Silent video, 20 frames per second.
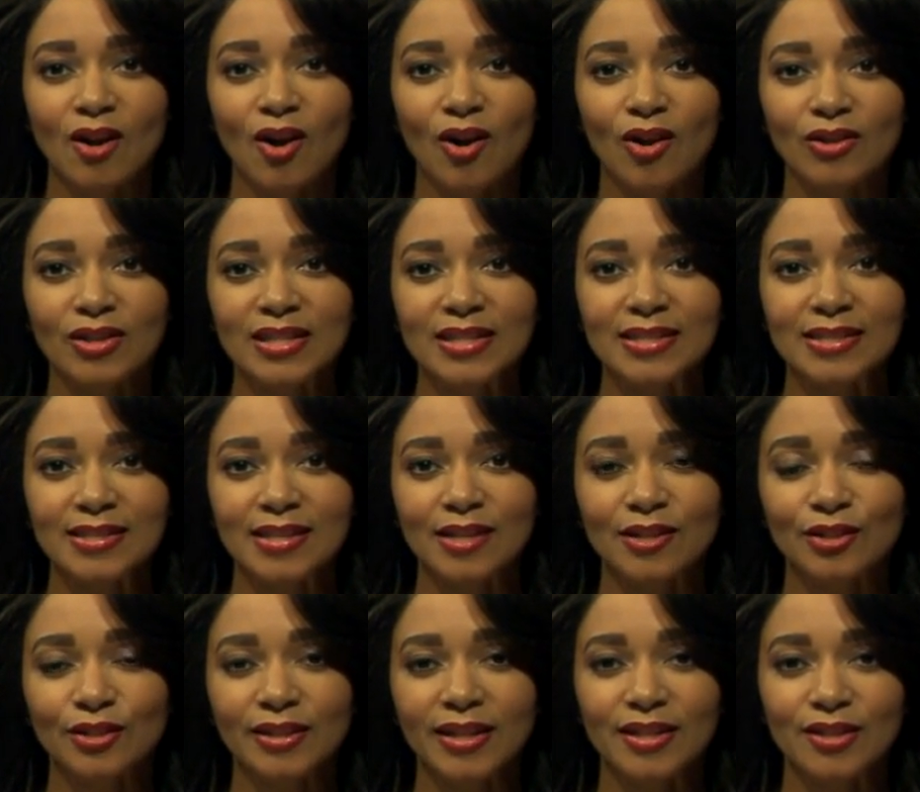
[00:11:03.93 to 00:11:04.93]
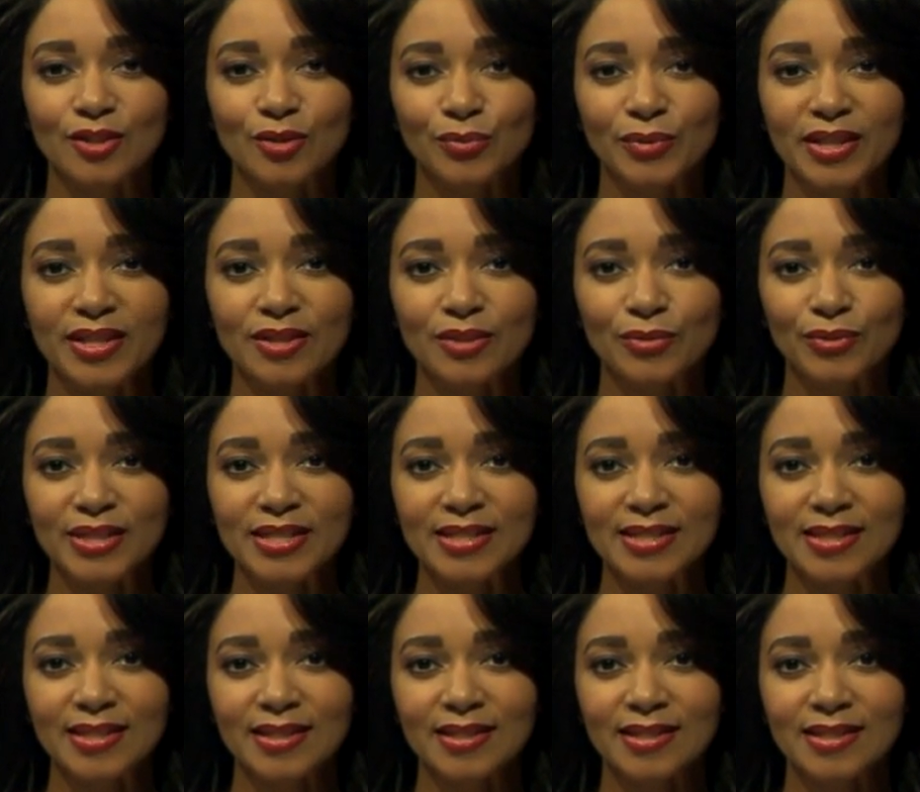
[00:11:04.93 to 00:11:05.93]
call the center at
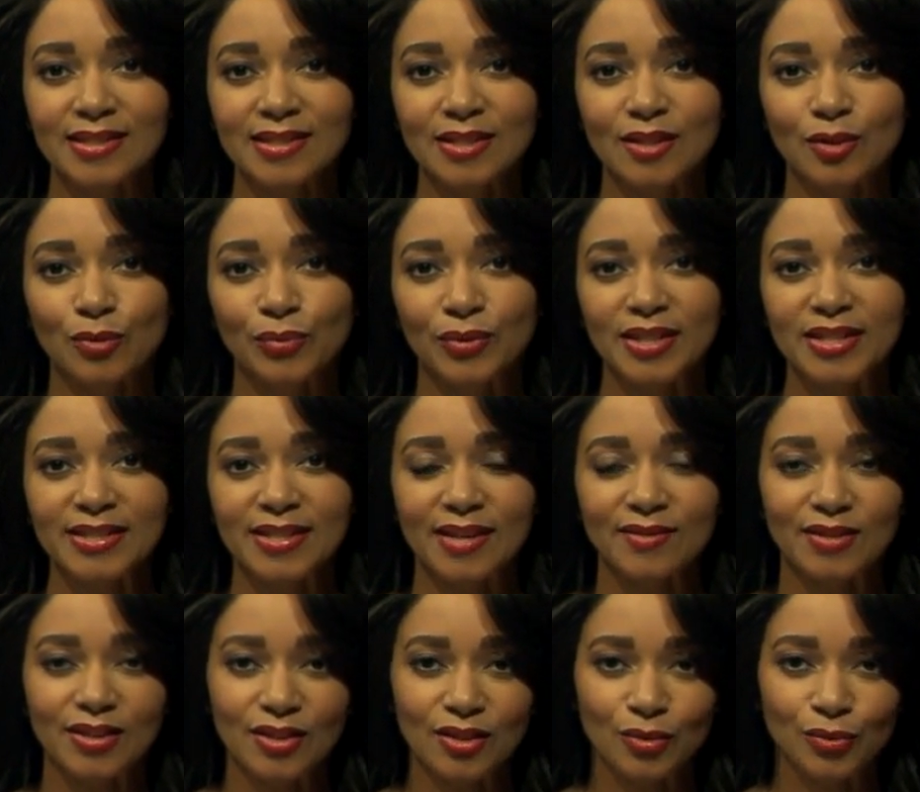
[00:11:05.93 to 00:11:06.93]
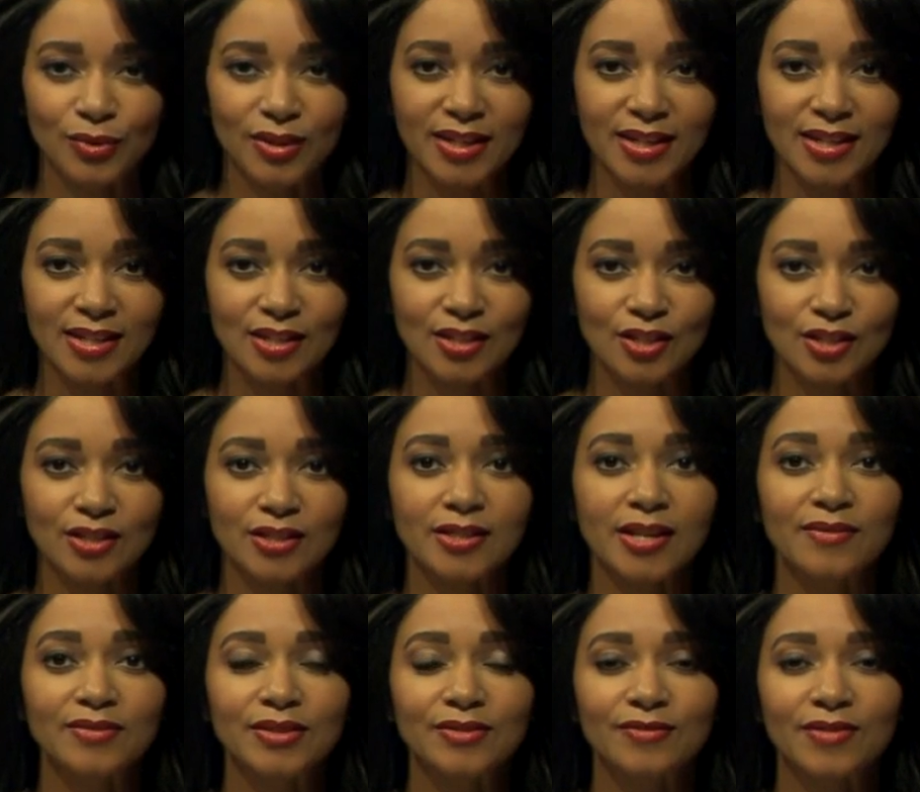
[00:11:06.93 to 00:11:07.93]

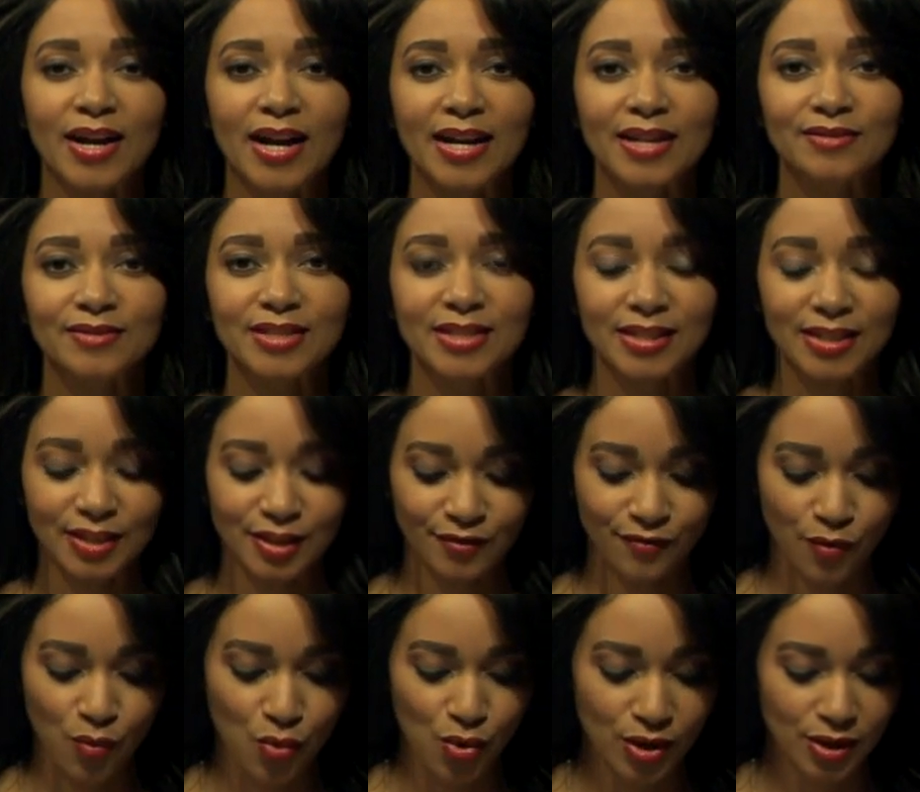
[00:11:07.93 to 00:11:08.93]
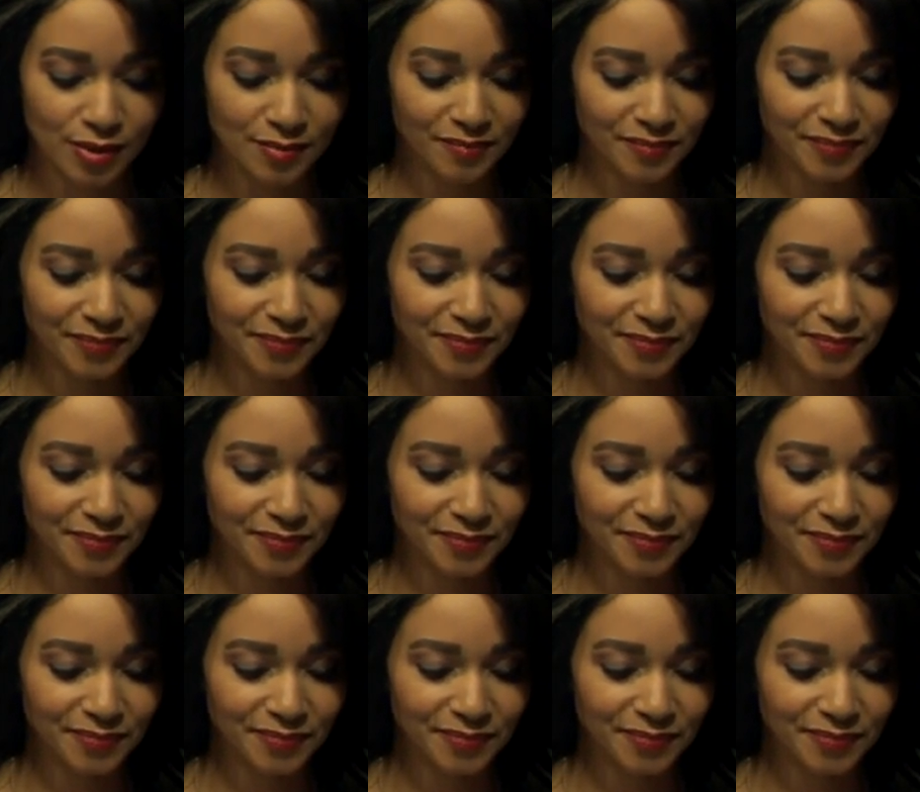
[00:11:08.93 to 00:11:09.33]
336-373-7564.